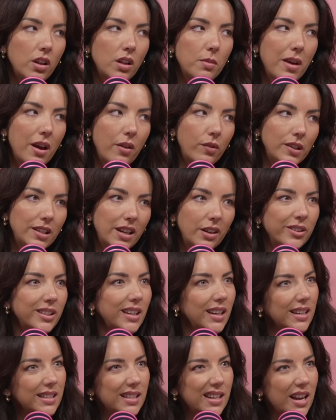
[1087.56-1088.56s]
them every single
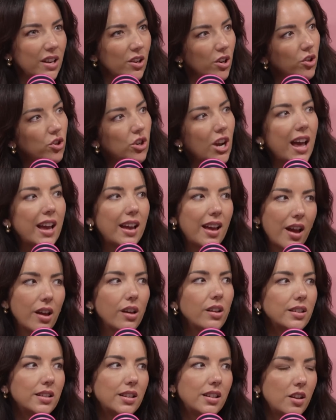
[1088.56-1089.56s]
day because they're in your dry
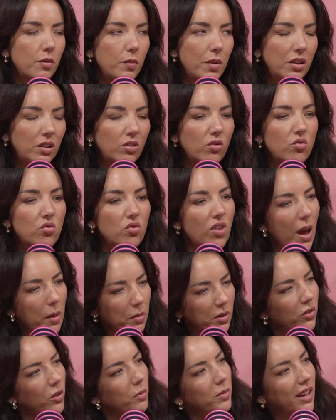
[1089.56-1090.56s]
house and they've been
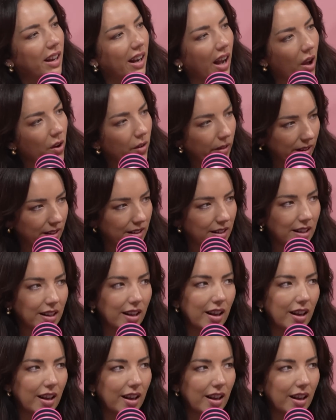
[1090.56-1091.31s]
ripped from the ground.